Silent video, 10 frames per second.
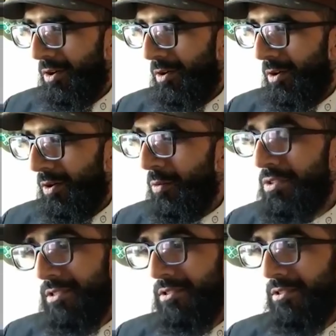always
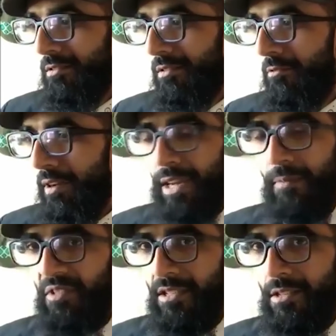this great
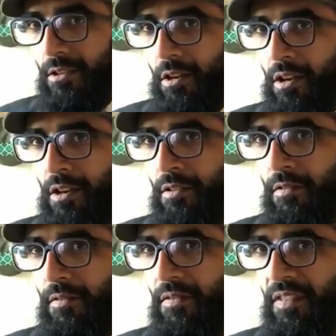emphasis on
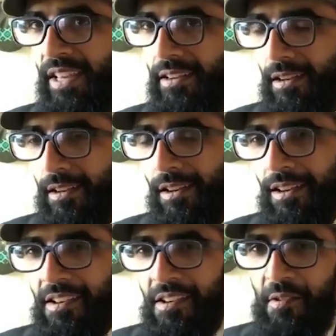fit,
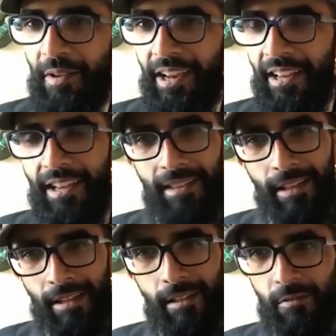right? And
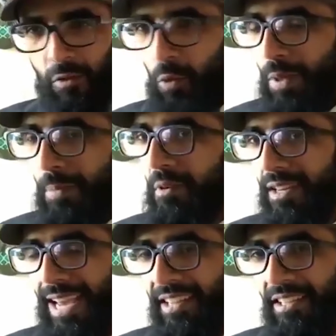like two people
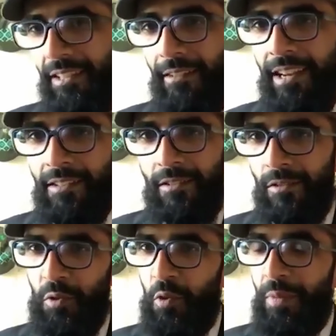connecting, right?
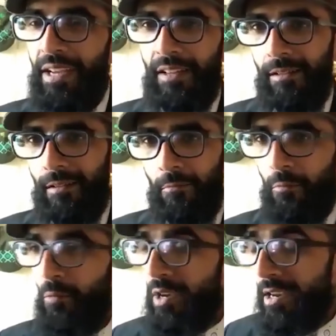So you might
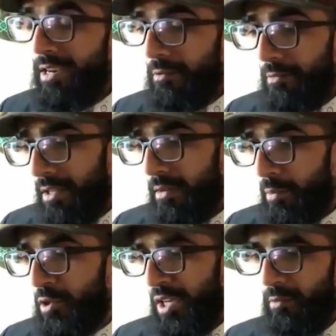really, really
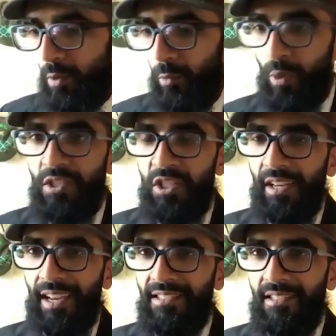appreciate what one
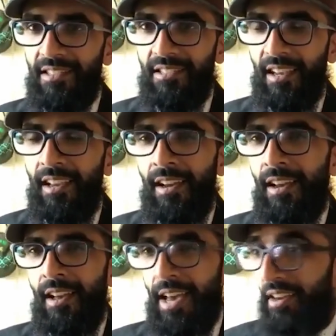sheikh has to say,
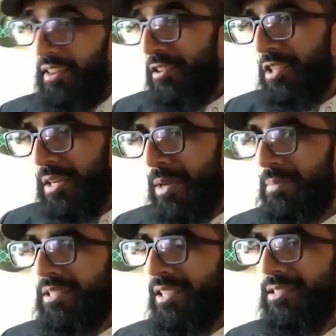and another sheikh might
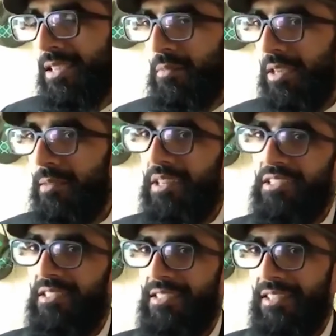be saying the same thing, but it
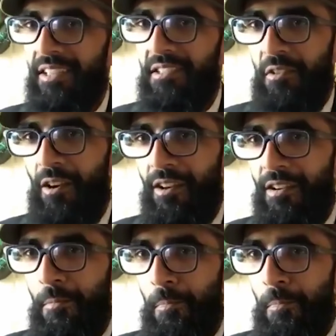just doesn't get to your heart,